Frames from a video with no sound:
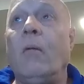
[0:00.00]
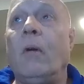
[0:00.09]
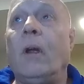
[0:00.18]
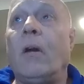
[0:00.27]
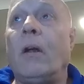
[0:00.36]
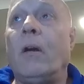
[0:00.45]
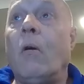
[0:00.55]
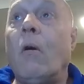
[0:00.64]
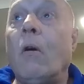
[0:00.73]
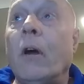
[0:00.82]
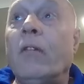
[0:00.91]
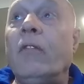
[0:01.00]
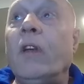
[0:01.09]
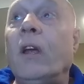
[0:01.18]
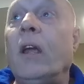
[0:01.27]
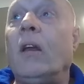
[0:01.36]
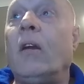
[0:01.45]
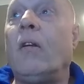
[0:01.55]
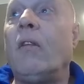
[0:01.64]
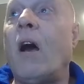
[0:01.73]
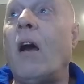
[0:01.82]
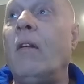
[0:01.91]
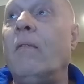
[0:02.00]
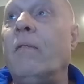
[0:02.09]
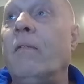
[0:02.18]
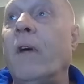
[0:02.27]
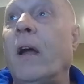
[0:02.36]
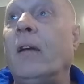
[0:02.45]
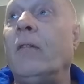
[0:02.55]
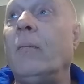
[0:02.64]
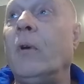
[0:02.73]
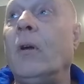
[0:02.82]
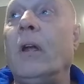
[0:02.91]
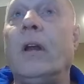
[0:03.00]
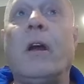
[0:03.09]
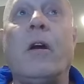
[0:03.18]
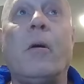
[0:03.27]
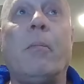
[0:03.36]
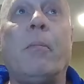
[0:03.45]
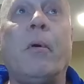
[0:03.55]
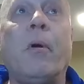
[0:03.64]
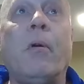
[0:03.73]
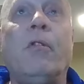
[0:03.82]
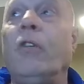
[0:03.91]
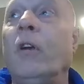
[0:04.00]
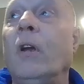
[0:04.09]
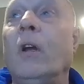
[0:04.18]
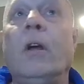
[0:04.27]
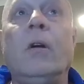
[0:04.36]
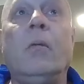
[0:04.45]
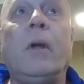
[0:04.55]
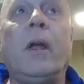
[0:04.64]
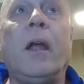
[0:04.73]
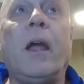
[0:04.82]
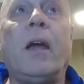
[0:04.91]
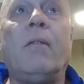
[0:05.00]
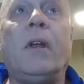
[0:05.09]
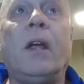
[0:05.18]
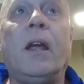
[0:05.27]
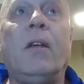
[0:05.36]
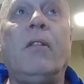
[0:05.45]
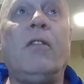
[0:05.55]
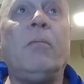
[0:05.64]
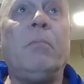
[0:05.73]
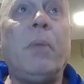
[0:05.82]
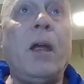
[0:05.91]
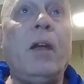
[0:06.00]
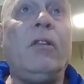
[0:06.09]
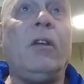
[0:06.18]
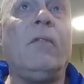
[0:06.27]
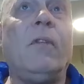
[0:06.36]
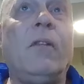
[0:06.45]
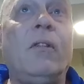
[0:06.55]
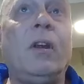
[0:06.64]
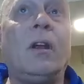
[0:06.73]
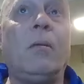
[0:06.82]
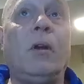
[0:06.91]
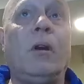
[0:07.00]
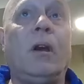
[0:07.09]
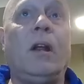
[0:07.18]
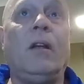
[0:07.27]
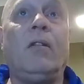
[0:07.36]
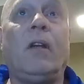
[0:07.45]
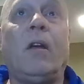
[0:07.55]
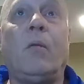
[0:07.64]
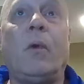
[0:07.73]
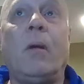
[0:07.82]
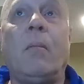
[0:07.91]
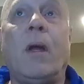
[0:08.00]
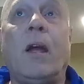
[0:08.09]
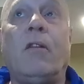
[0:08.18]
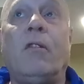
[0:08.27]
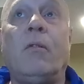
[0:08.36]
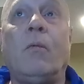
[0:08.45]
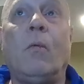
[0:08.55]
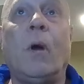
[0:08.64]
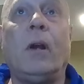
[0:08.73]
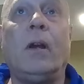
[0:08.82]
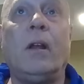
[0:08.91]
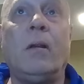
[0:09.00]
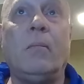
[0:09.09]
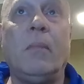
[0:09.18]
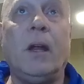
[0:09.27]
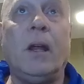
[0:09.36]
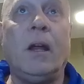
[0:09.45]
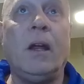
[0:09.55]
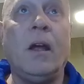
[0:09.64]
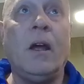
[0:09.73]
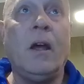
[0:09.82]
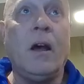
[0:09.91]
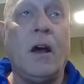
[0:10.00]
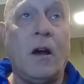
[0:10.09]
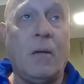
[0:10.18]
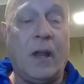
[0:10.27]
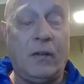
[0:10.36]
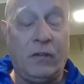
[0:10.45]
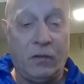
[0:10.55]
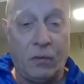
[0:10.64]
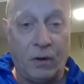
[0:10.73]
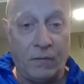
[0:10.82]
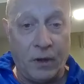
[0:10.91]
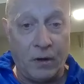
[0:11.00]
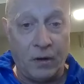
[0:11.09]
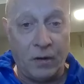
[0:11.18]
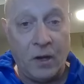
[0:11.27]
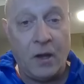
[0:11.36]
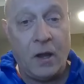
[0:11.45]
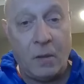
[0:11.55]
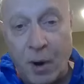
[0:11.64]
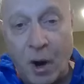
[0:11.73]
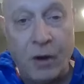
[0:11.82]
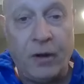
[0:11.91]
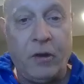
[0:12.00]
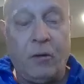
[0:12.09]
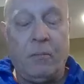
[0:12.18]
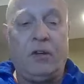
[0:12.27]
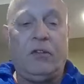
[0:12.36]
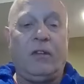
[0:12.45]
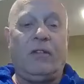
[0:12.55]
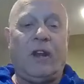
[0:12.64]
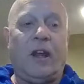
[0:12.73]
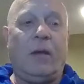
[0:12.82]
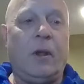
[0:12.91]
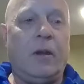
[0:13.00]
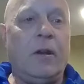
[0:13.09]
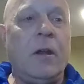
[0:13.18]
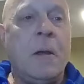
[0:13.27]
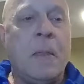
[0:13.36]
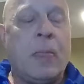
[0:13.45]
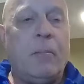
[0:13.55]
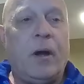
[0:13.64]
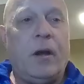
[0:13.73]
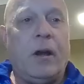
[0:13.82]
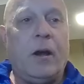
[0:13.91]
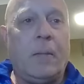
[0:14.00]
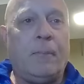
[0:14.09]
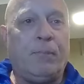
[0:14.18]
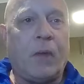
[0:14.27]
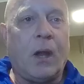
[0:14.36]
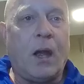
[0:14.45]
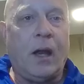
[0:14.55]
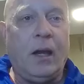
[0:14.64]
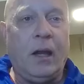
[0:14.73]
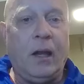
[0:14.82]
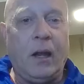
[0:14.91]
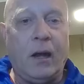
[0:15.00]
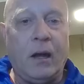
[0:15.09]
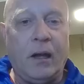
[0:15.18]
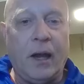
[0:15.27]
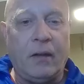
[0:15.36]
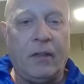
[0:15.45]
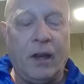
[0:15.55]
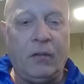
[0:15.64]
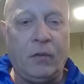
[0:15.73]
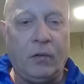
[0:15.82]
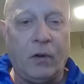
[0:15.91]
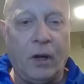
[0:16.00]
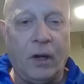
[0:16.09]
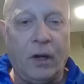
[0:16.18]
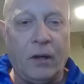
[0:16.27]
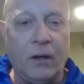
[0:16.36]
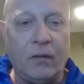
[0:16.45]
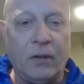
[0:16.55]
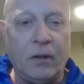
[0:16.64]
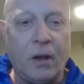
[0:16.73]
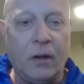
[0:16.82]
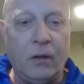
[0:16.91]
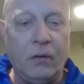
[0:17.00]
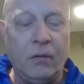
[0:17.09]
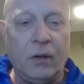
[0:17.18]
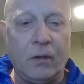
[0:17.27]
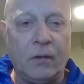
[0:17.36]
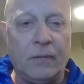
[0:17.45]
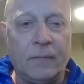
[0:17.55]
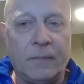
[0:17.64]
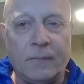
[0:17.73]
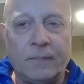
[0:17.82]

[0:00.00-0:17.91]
We are holistic in our thought and flexible in our approach. We advocate space, invest in communities, and reimagine what can be. That's sort of a part of their mission statement. But Heidi, yeah, thanks for joining us. How you doing?